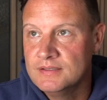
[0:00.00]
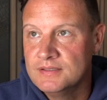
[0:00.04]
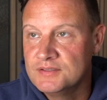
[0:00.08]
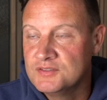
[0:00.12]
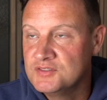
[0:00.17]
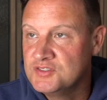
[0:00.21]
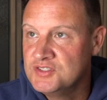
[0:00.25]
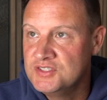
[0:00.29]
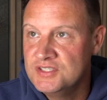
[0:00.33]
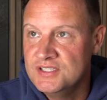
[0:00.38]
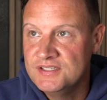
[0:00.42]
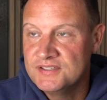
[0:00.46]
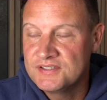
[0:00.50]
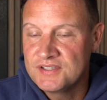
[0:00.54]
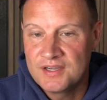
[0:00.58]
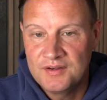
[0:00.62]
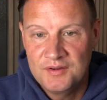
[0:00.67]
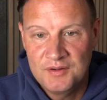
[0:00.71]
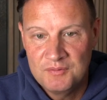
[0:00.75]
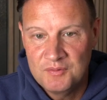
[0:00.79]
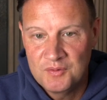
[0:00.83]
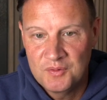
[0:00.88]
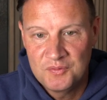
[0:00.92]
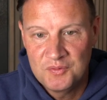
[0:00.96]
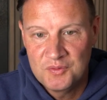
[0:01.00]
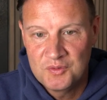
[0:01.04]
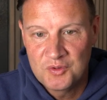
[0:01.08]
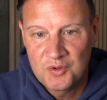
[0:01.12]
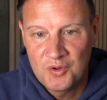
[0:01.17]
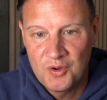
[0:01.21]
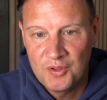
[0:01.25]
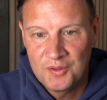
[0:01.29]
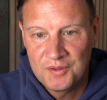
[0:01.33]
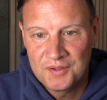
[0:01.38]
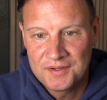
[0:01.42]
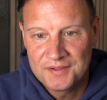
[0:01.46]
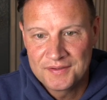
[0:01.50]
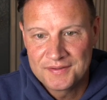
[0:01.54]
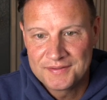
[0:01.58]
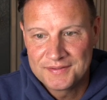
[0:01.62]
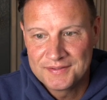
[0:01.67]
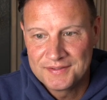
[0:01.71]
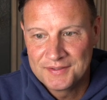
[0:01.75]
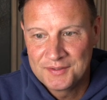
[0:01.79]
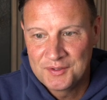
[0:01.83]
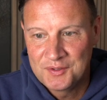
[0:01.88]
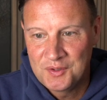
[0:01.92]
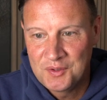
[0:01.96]
don't even know if you can call it
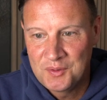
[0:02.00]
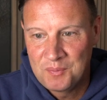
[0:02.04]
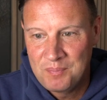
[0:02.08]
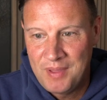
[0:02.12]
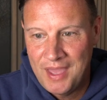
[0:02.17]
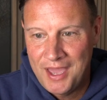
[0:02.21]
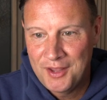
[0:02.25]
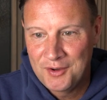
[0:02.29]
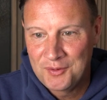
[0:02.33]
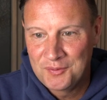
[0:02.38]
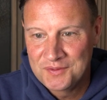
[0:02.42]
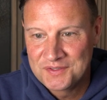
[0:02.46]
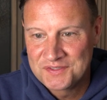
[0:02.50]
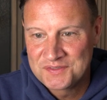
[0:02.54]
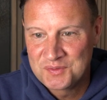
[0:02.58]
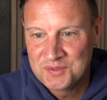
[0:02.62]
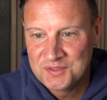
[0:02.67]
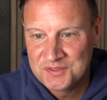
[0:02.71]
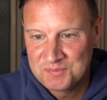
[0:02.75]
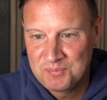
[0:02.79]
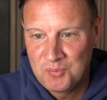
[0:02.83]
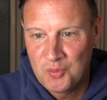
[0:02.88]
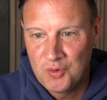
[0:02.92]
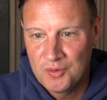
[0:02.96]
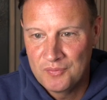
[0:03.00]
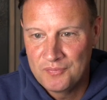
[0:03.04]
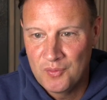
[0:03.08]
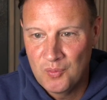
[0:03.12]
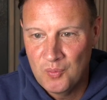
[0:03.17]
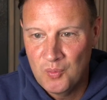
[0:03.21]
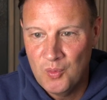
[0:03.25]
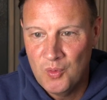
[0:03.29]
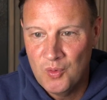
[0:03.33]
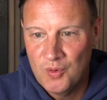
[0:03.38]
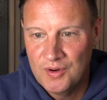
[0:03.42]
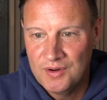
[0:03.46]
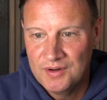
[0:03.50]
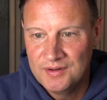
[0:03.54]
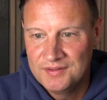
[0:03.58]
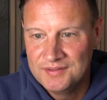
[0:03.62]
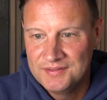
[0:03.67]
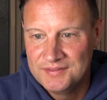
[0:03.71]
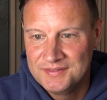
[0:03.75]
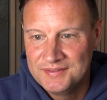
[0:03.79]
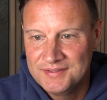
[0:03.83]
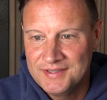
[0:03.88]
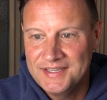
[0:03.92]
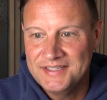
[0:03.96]
a battle. It's more of a war.
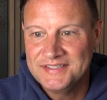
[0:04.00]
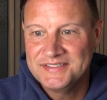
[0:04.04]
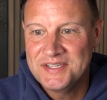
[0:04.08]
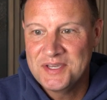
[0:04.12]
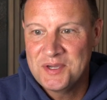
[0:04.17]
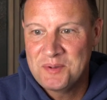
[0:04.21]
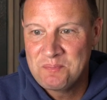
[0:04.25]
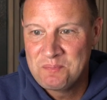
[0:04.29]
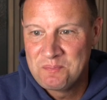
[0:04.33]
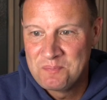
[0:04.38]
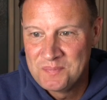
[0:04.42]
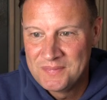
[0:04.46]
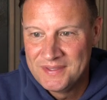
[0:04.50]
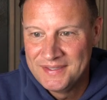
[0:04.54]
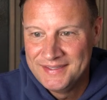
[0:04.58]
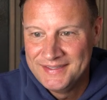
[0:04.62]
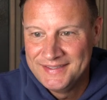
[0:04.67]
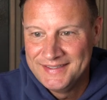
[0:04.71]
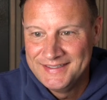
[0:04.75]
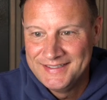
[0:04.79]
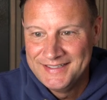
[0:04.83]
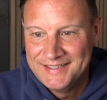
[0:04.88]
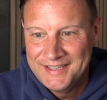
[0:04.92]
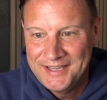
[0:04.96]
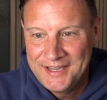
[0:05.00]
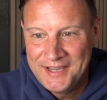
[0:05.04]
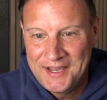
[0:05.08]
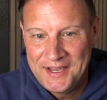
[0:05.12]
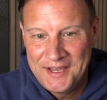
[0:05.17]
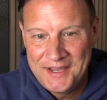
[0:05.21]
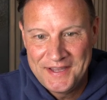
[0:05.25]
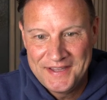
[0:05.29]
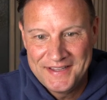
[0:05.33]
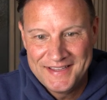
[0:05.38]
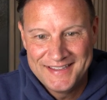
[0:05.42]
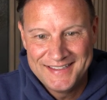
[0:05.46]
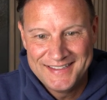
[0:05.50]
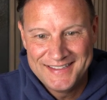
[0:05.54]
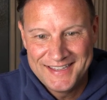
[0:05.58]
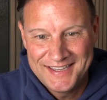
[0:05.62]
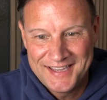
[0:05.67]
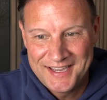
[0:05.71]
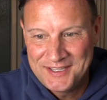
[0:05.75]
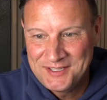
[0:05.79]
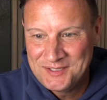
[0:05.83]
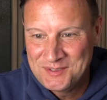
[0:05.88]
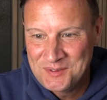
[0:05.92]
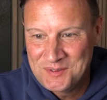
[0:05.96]
Hey, Tim. Hey,
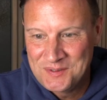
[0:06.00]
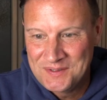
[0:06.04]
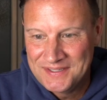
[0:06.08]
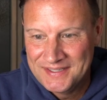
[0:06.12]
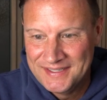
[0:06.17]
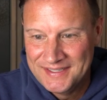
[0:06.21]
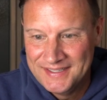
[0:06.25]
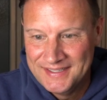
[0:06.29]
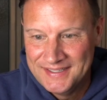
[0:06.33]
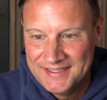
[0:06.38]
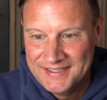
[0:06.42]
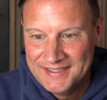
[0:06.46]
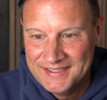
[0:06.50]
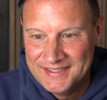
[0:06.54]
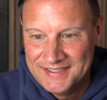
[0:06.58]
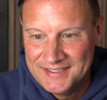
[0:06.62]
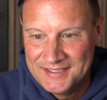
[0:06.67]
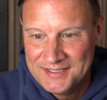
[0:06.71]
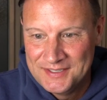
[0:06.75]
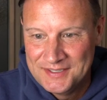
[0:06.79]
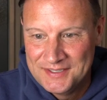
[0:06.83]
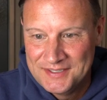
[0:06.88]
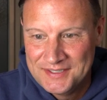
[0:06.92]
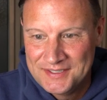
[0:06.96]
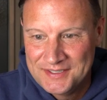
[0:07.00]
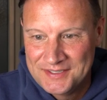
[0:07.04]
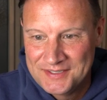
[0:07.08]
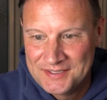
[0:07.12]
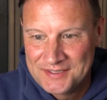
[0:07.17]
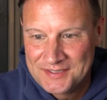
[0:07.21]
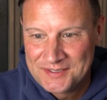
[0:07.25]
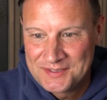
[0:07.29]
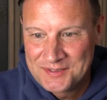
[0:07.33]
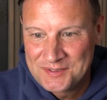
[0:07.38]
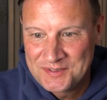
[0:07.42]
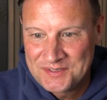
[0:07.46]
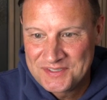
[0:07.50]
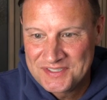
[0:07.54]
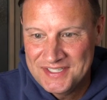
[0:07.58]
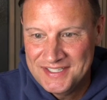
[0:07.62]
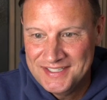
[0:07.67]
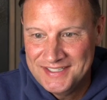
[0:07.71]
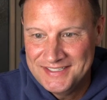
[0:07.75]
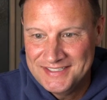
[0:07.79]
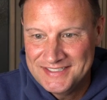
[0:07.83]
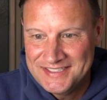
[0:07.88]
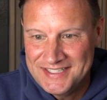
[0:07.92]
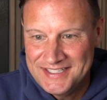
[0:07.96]
how you doing?
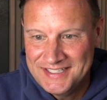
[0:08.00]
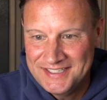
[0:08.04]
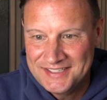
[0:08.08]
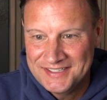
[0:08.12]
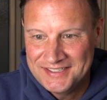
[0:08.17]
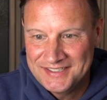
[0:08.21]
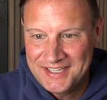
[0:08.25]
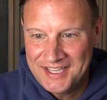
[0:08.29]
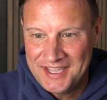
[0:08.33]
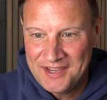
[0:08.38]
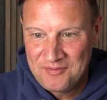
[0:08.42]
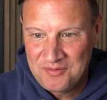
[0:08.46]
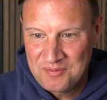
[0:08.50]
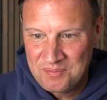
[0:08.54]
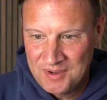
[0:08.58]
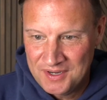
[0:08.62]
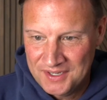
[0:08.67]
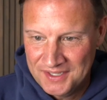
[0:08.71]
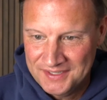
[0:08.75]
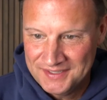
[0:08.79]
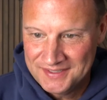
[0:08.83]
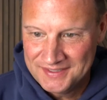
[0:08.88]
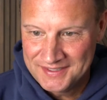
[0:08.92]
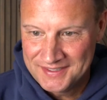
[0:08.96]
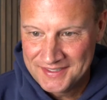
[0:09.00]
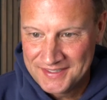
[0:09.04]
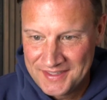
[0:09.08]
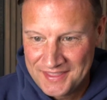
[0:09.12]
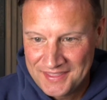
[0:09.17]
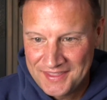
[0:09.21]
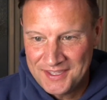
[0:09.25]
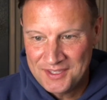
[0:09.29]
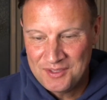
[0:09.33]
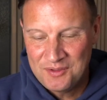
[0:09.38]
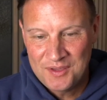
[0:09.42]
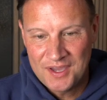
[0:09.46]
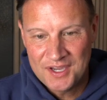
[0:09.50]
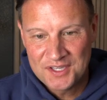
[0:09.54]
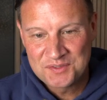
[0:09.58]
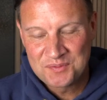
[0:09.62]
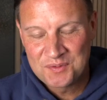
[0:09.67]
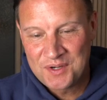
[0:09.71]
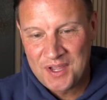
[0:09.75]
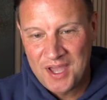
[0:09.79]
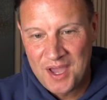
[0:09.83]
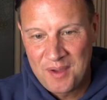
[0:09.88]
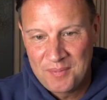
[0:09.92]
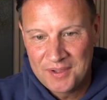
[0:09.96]
Christine, Tina, hey, everybody. Thank you guys
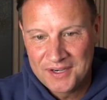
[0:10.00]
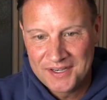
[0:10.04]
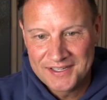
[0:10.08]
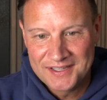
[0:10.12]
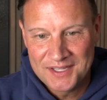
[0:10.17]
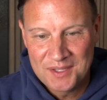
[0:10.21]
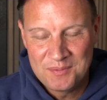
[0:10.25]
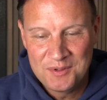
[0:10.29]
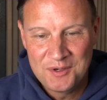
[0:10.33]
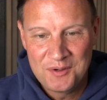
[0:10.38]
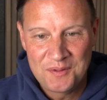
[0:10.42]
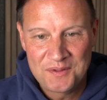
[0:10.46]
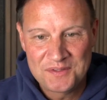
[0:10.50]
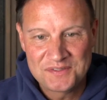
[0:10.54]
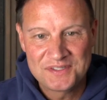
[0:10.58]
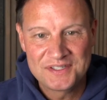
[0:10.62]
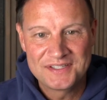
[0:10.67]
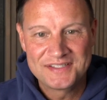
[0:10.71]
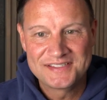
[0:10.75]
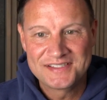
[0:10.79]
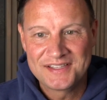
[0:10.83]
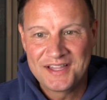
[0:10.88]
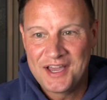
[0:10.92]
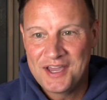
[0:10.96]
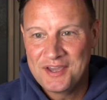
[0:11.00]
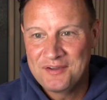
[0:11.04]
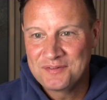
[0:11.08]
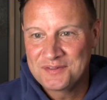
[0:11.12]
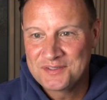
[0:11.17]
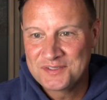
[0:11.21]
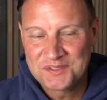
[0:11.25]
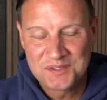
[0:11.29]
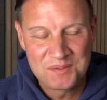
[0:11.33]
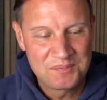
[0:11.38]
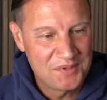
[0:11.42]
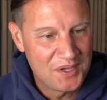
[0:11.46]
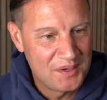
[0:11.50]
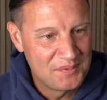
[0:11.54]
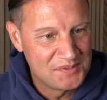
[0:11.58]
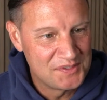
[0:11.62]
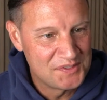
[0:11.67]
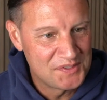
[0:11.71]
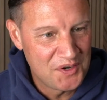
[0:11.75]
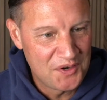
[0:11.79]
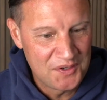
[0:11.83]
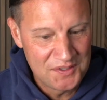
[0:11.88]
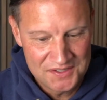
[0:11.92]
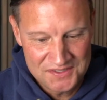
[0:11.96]
for commenting. Let me know this thing's live, because sometimes
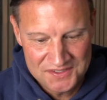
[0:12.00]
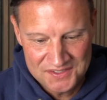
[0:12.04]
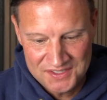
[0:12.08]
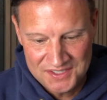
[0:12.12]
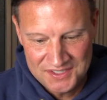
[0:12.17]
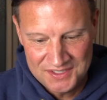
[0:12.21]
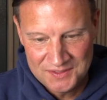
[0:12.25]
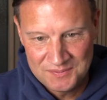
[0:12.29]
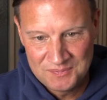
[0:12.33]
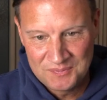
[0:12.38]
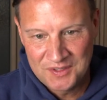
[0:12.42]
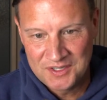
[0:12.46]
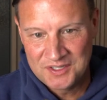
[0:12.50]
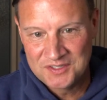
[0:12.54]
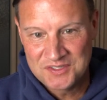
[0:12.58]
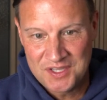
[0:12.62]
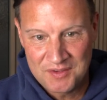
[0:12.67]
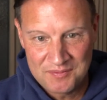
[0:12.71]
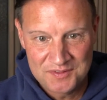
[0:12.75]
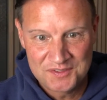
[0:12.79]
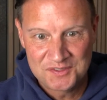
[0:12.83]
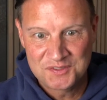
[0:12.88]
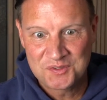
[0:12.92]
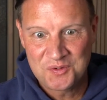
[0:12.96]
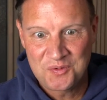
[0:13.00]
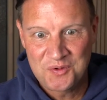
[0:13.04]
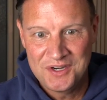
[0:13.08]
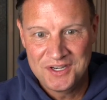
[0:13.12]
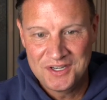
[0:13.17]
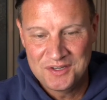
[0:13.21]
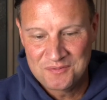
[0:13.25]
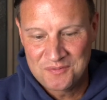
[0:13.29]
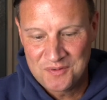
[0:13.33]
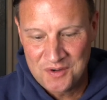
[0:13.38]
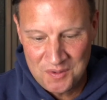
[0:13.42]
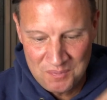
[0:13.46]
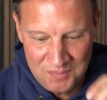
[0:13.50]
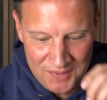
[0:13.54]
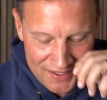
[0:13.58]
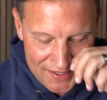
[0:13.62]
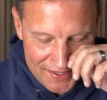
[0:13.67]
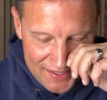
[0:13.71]
it's hard to see. I just have the screen in front of me.